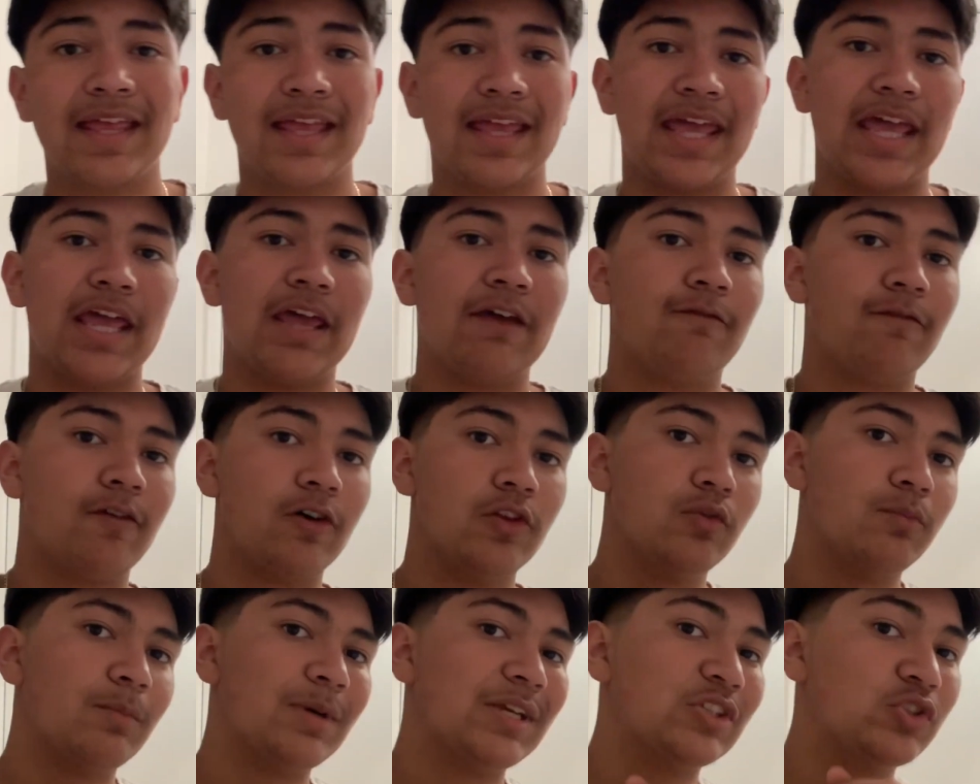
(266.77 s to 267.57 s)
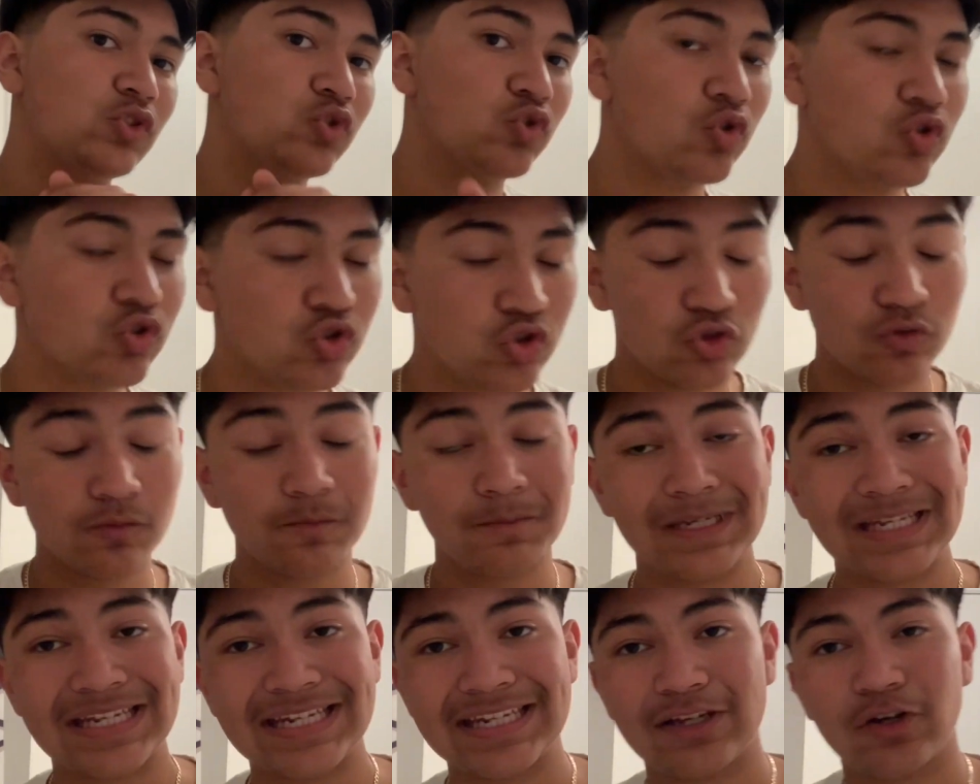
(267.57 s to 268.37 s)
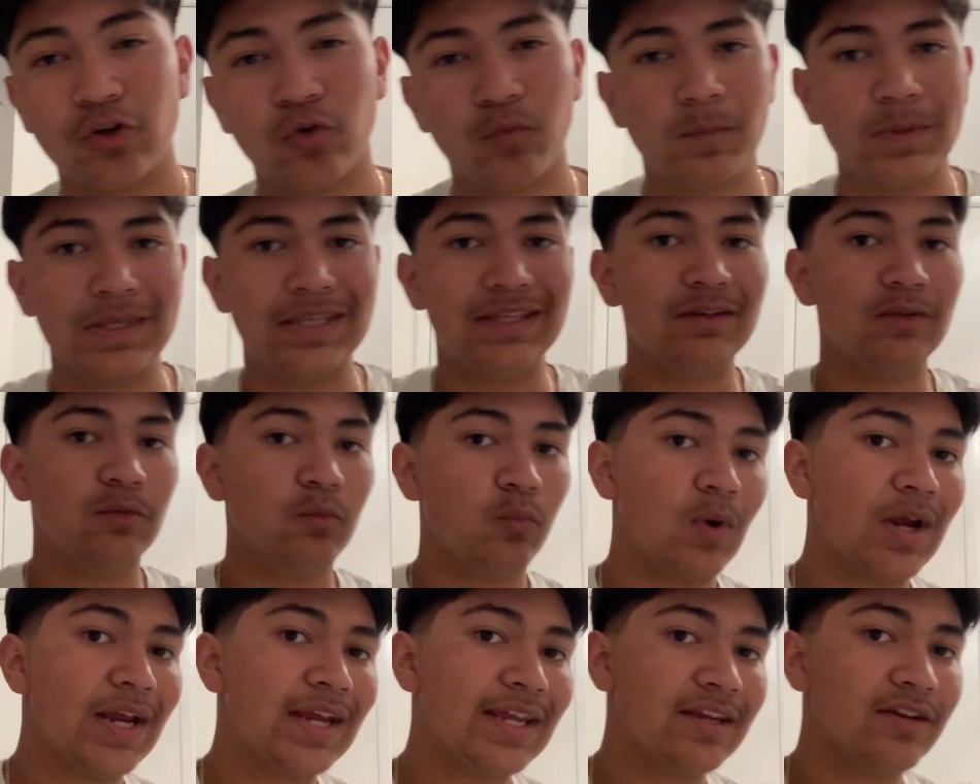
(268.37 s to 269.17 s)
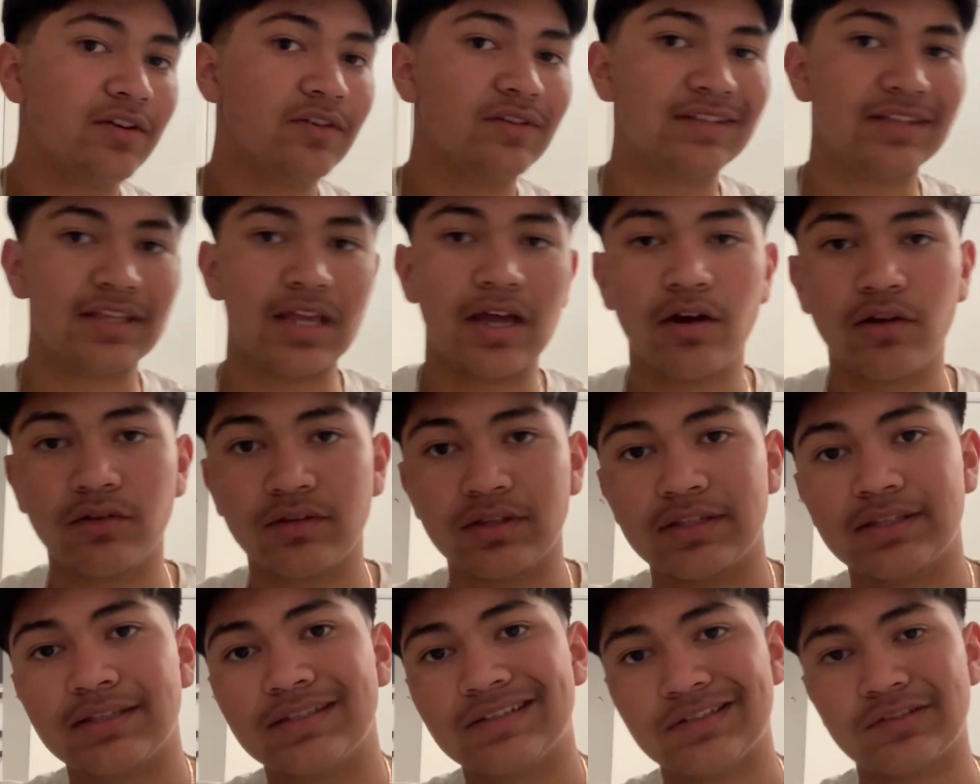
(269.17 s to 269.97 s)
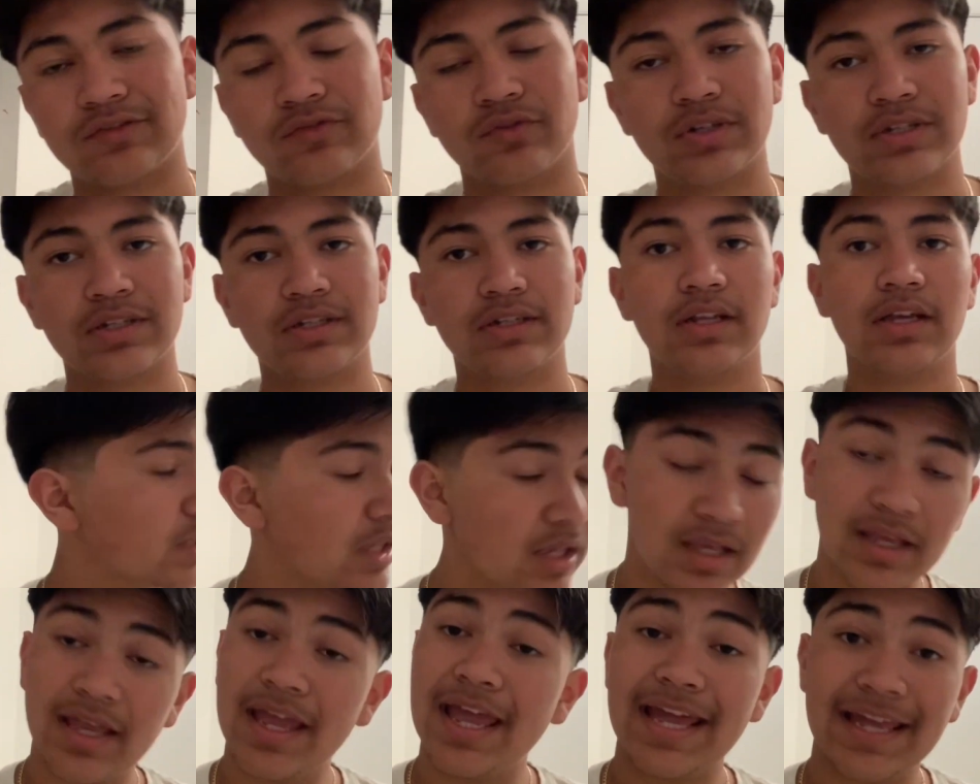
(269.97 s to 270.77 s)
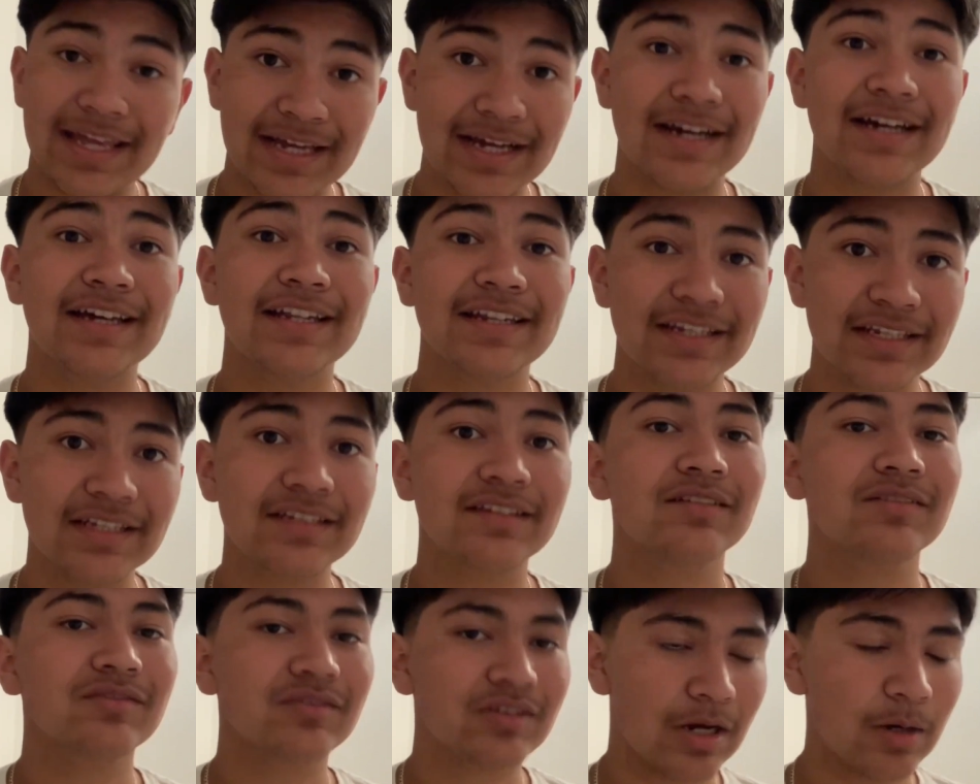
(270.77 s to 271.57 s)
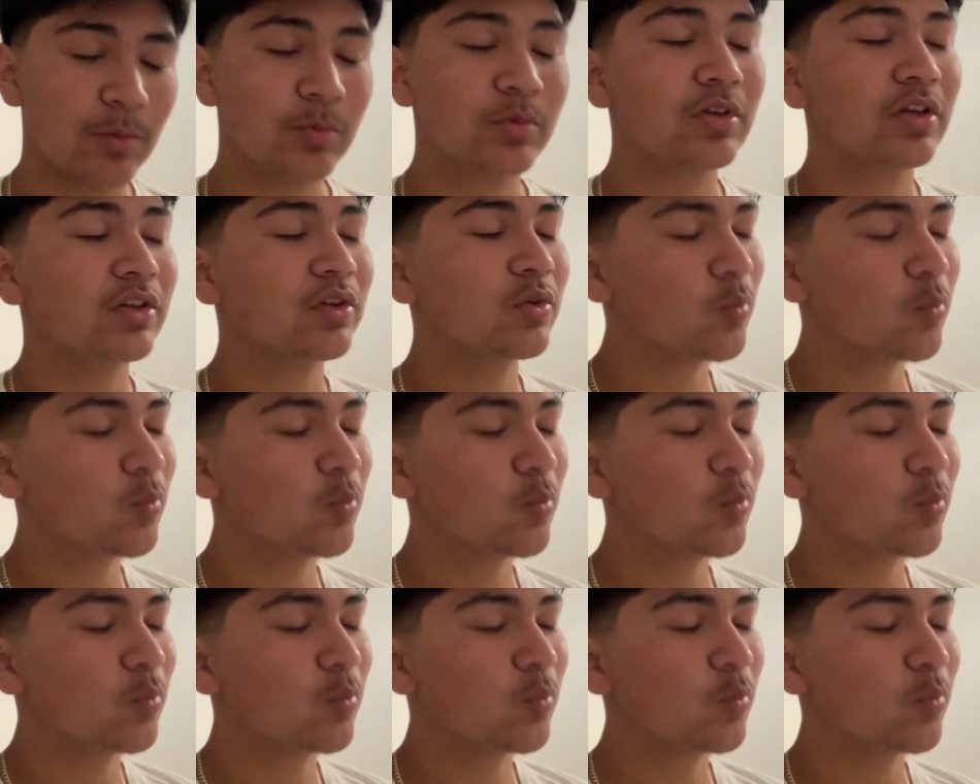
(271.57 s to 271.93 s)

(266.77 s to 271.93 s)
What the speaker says: And follow my social media, it'll be right here down in the screen. 800 subscribers on the